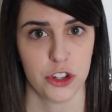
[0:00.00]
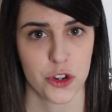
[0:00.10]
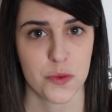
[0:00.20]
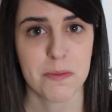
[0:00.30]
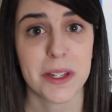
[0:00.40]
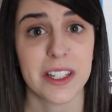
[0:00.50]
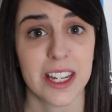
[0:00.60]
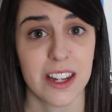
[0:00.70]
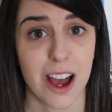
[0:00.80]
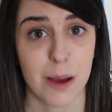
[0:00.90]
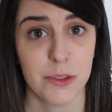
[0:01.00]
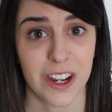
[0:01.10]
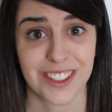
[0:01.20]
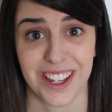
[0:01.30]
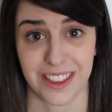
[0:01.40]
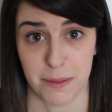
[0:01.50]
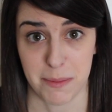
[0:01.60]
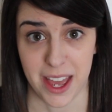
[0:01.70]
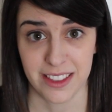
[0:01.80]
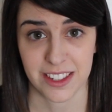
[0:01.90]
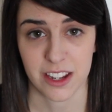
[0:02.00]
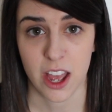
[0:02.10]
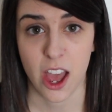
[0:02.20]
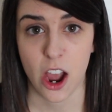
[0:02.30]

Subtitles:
2 million objects like the Met's,